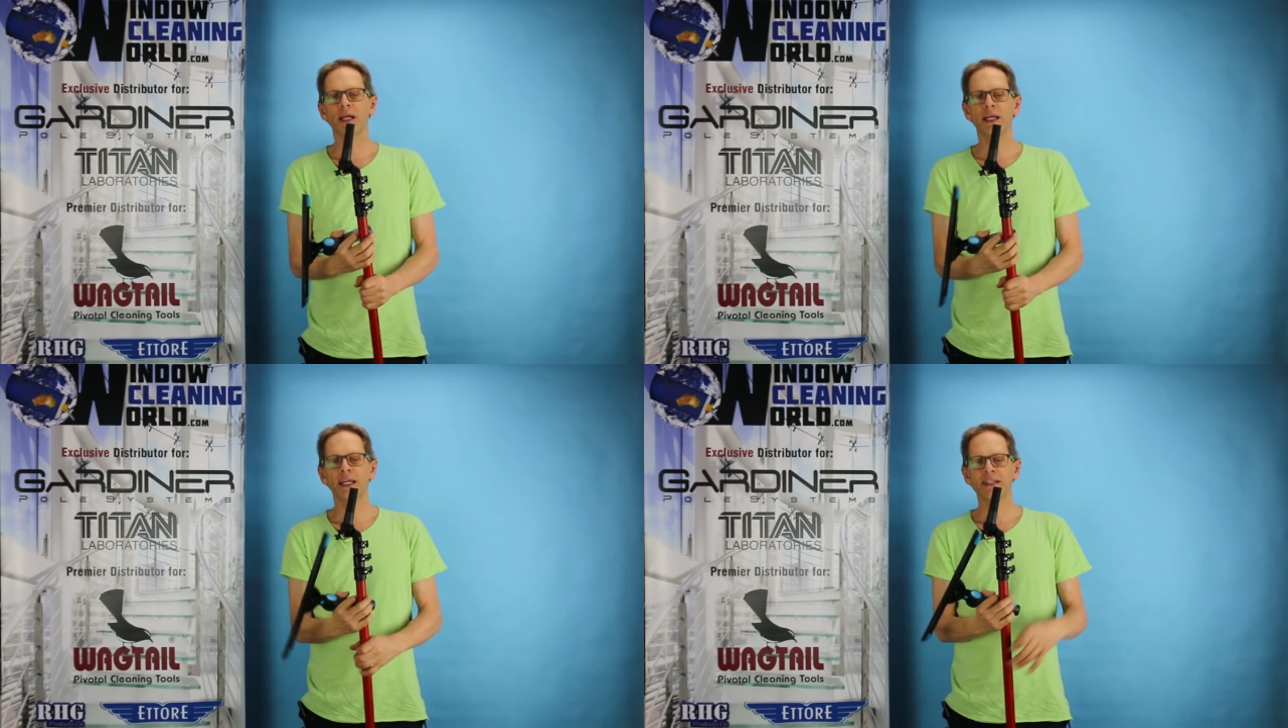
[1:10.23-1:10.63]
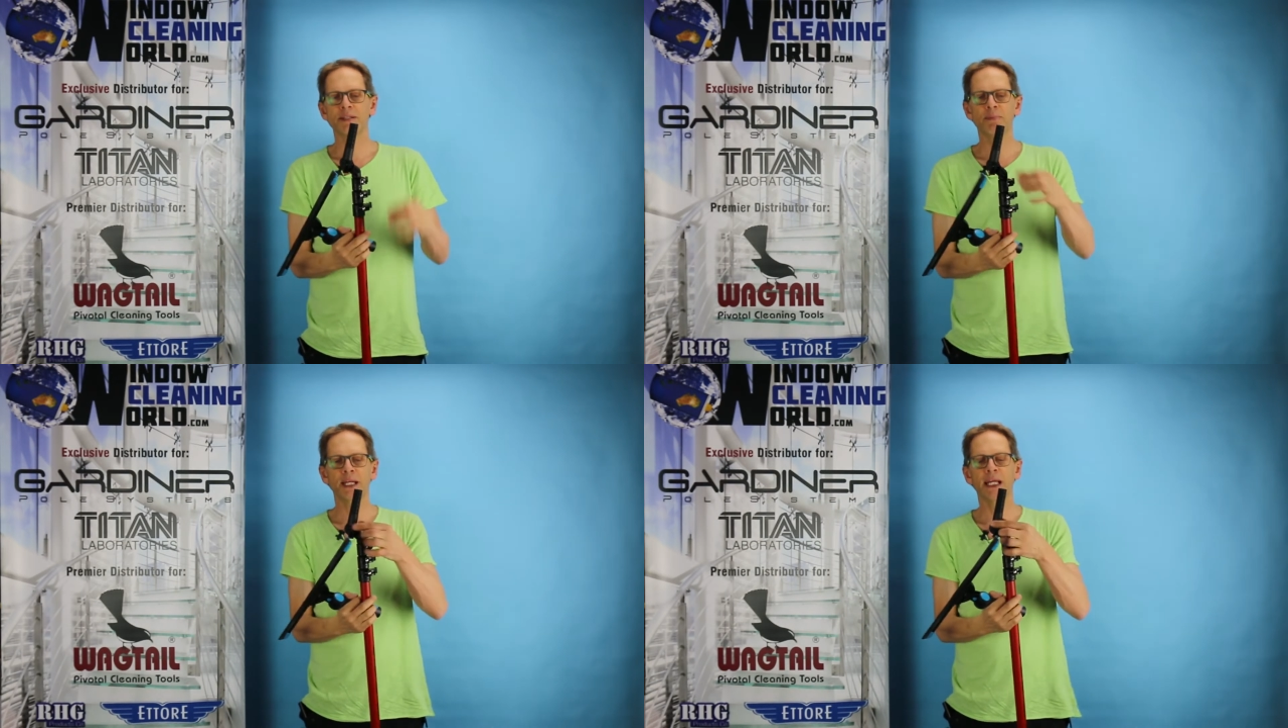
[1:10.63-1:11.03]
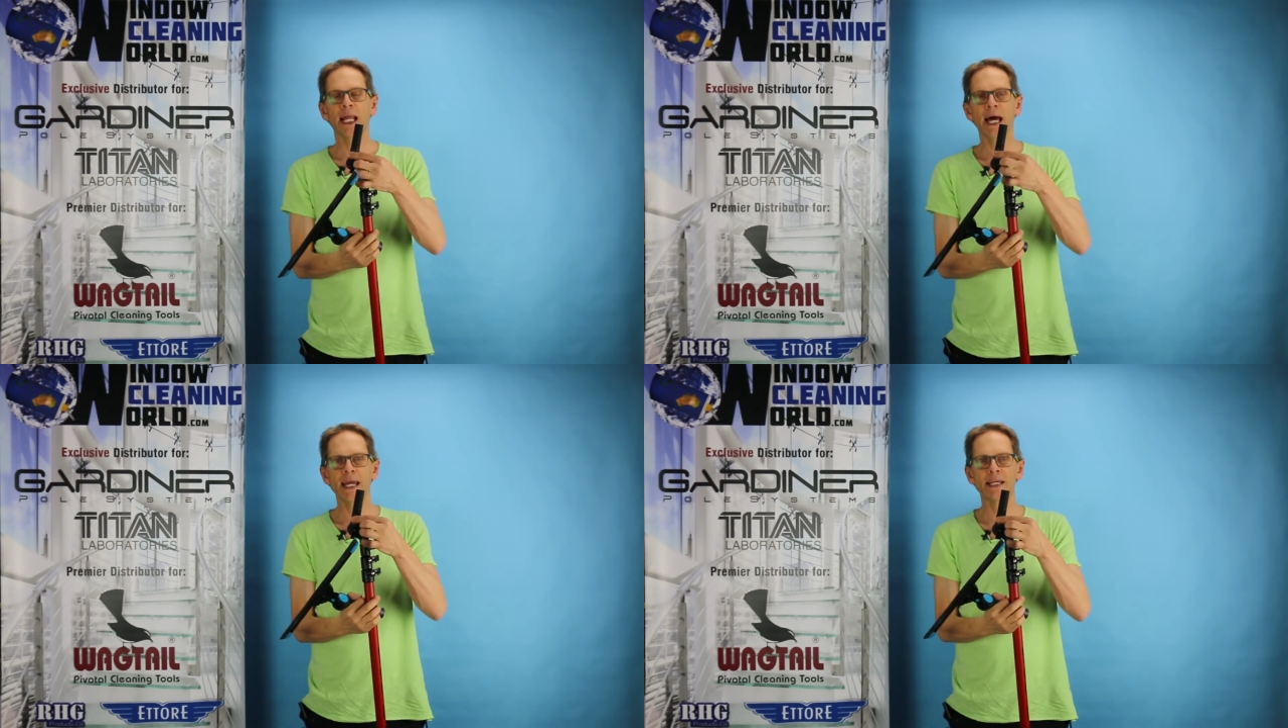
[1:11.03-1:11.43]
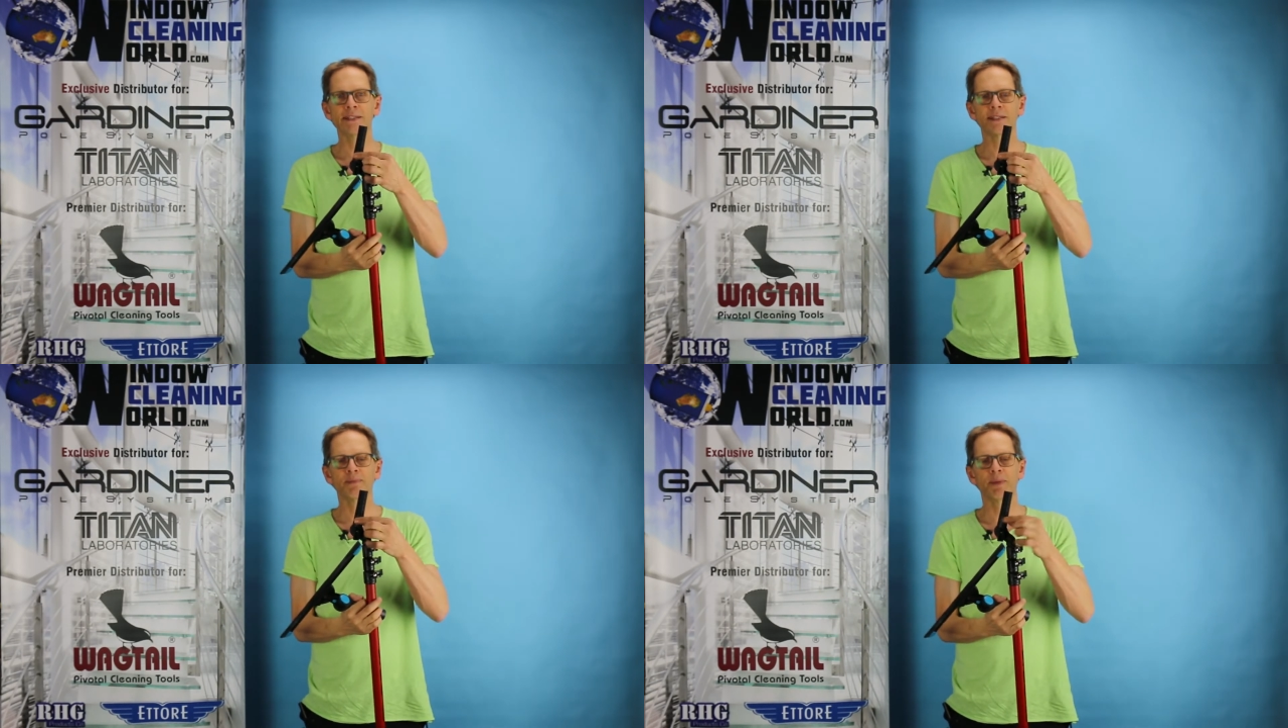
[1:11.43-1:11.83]
gets a bit
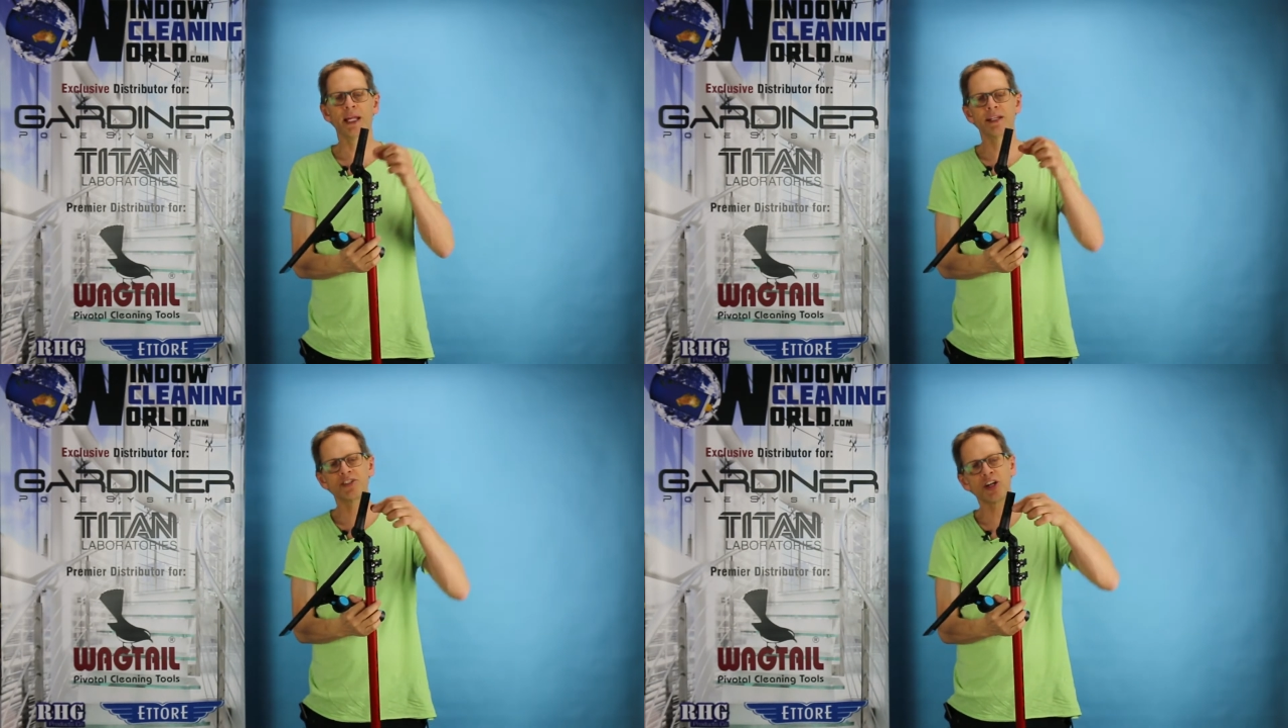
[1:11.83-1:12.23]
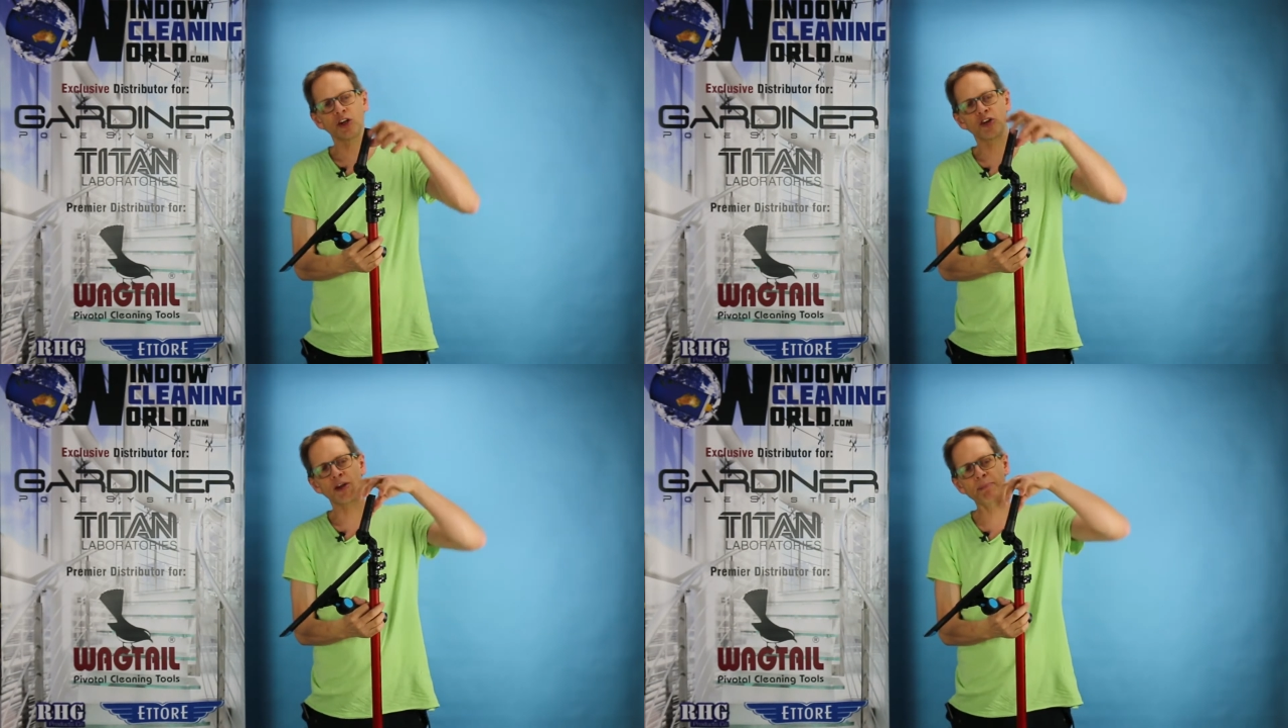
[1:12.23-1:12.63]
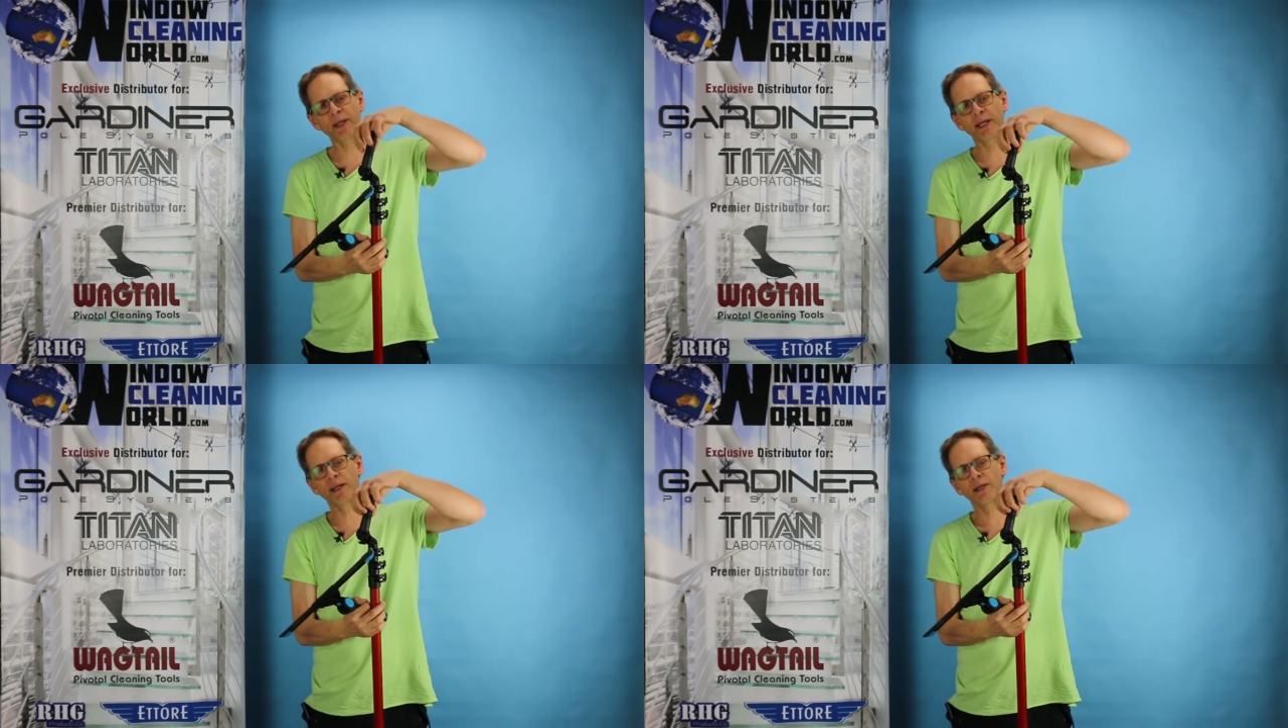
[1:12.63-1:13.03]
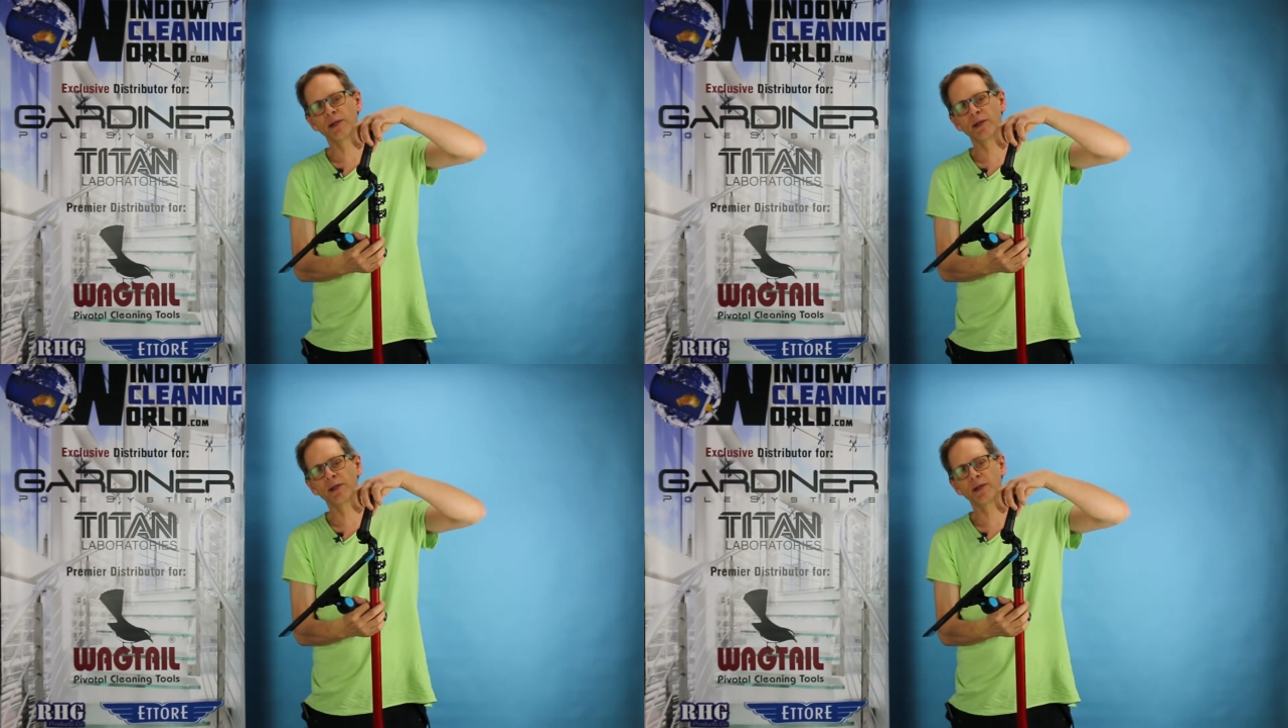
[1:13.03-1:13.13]
glazed, and it's not gripping